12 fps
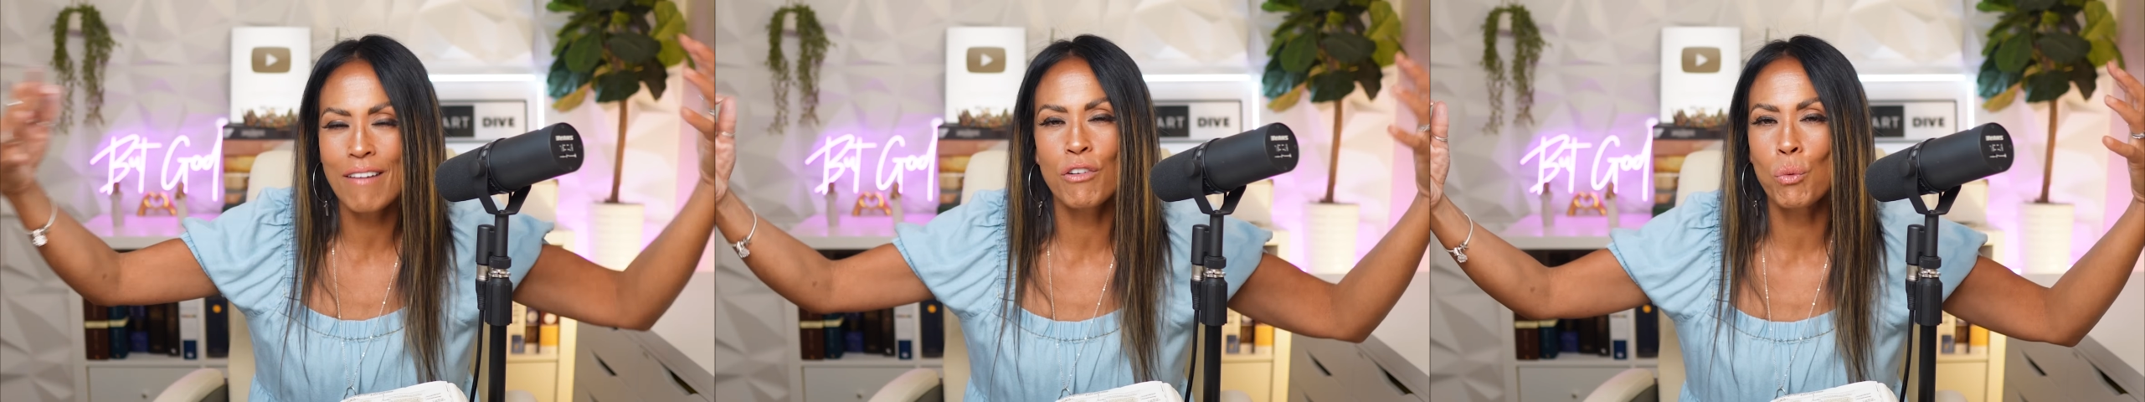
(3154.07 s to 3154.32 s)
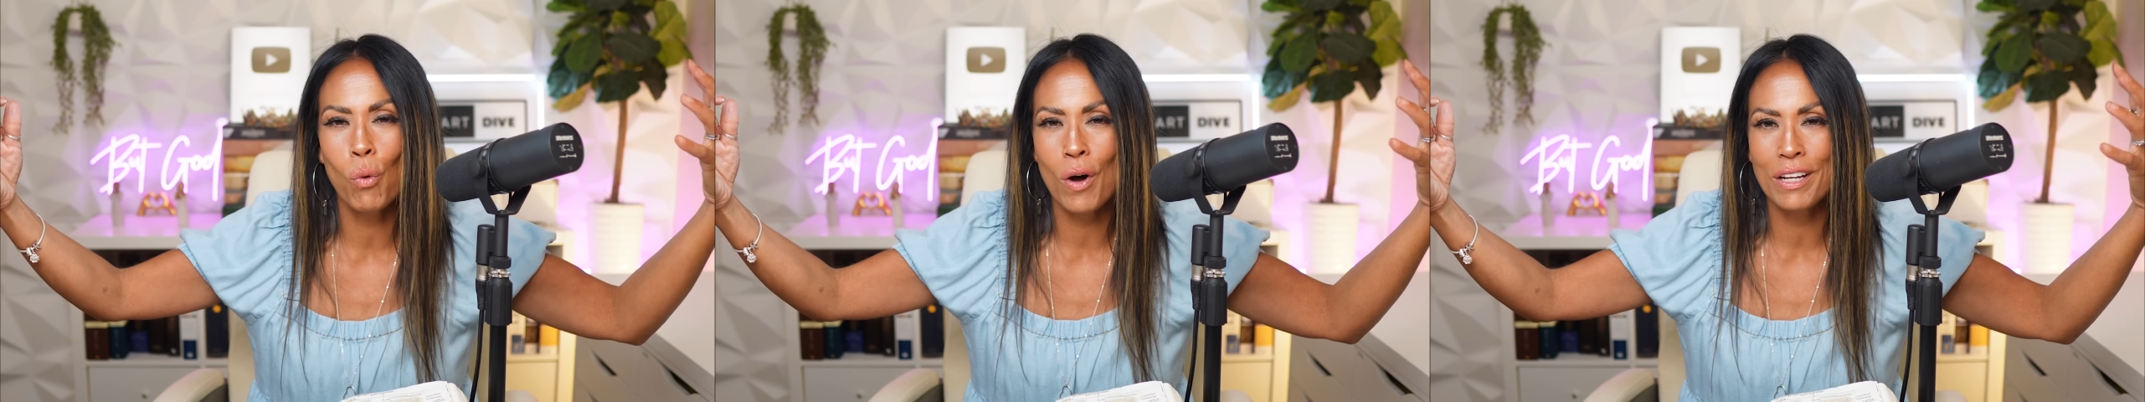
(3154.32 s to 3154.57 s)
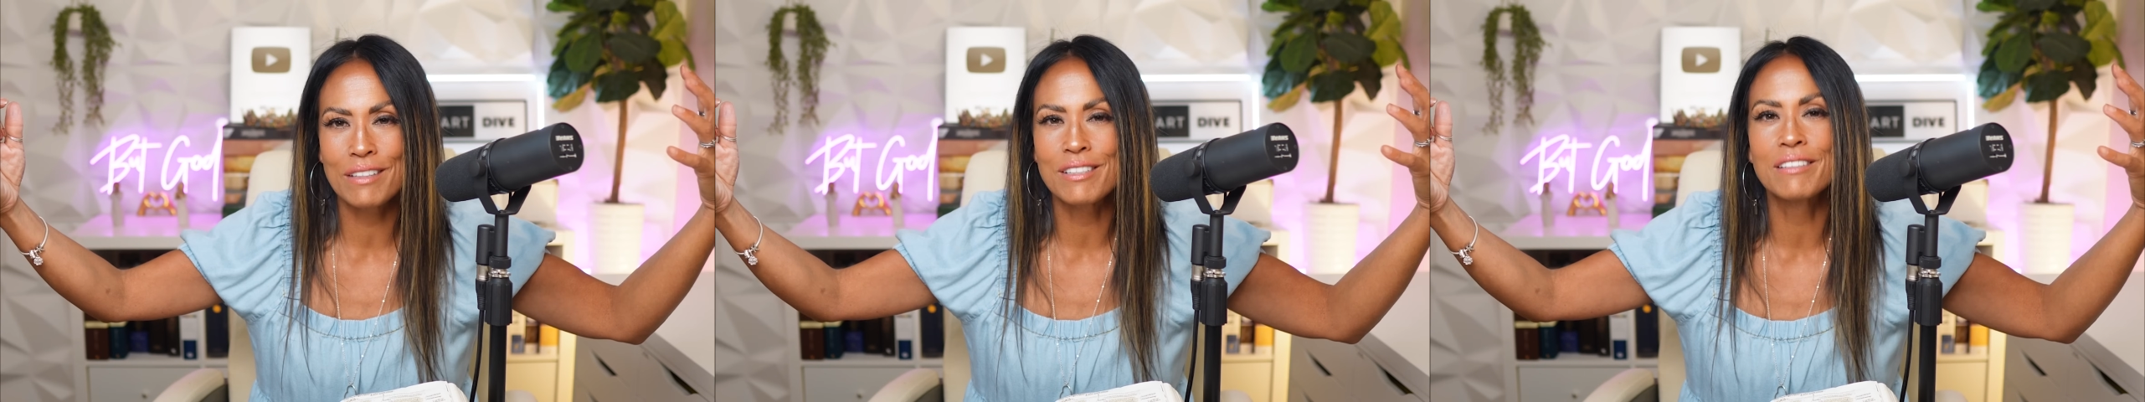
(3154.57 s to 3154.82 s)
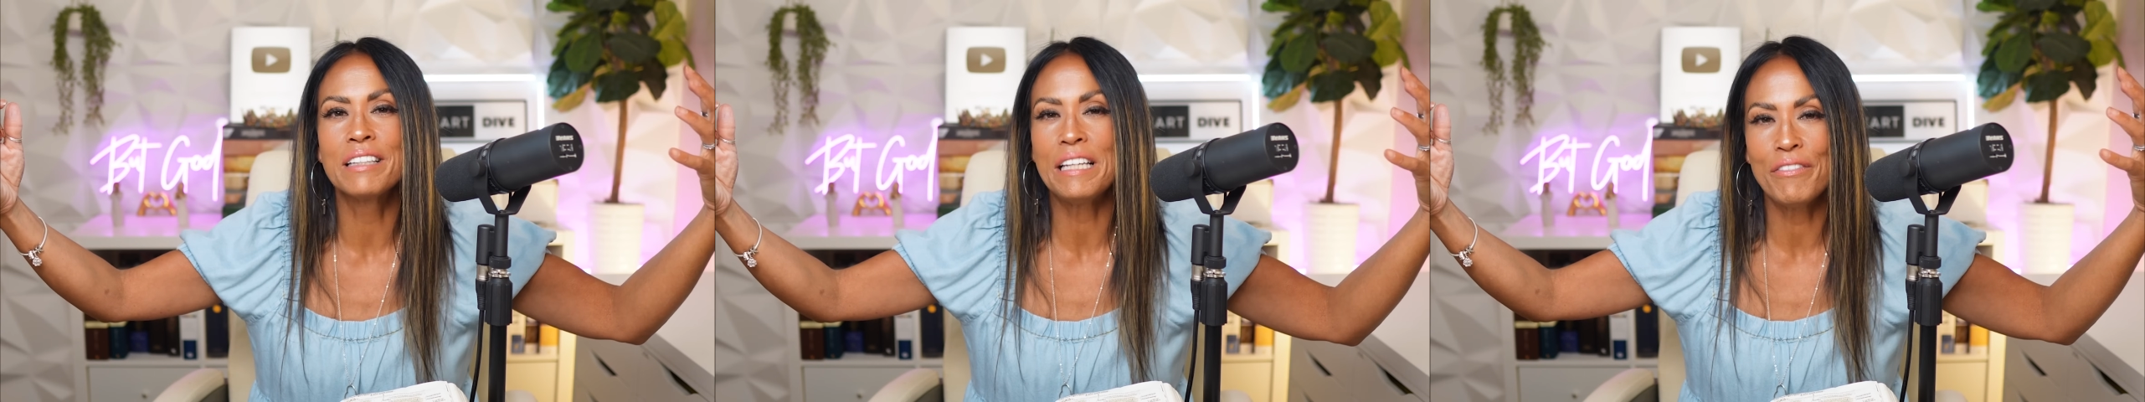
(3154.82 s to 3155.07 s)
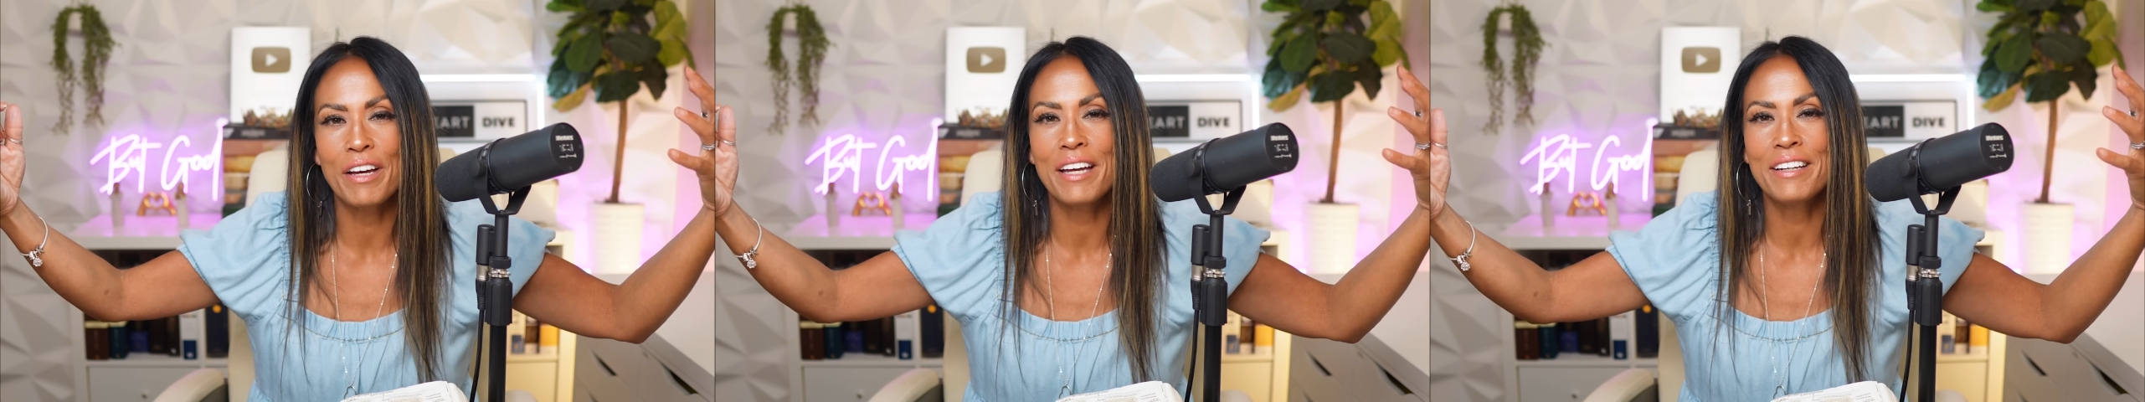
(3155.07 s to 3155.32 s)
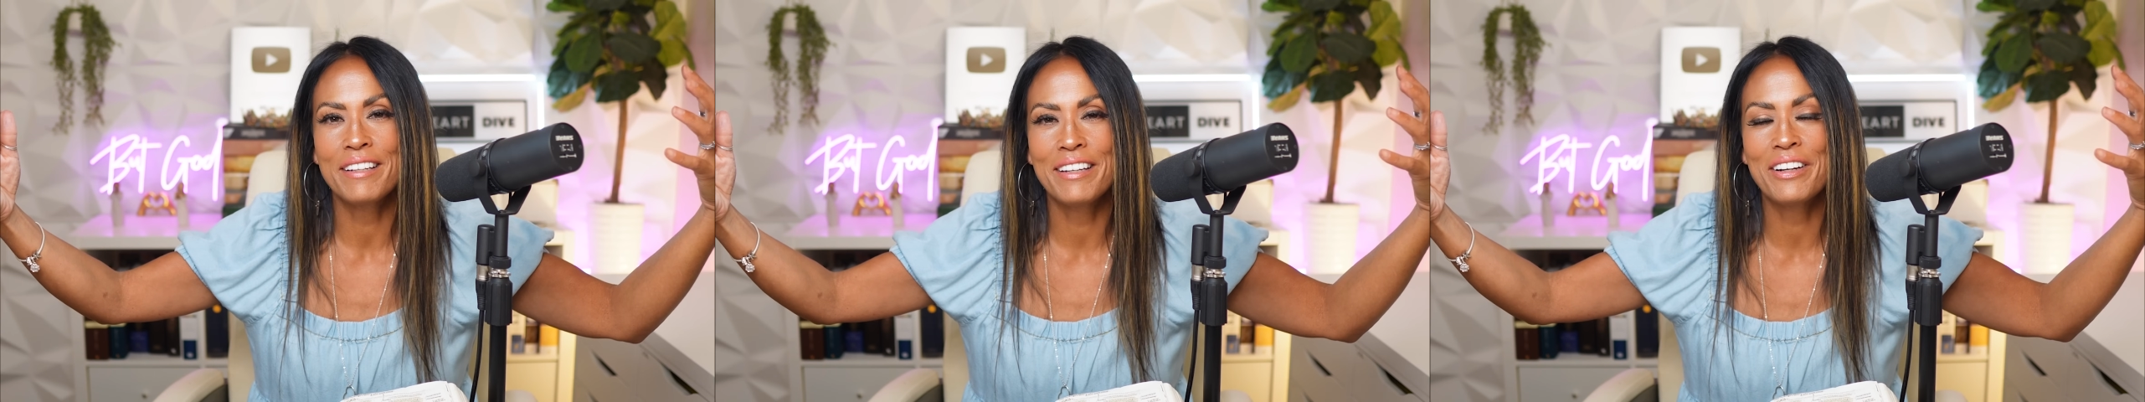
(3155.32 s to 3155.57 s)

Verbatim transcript: ever wanting to leave it.